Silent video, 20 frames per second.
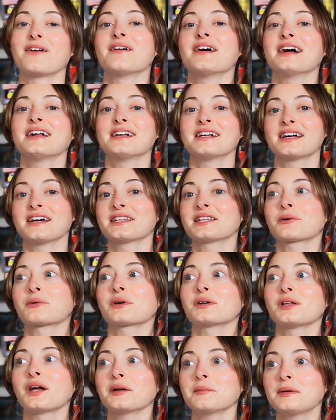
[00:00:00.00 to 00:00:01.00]
And there were
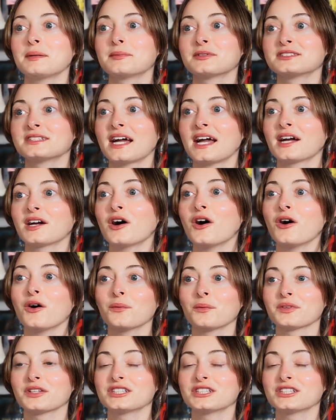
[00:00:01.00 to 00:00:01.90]
a lot of people saying, oh, well,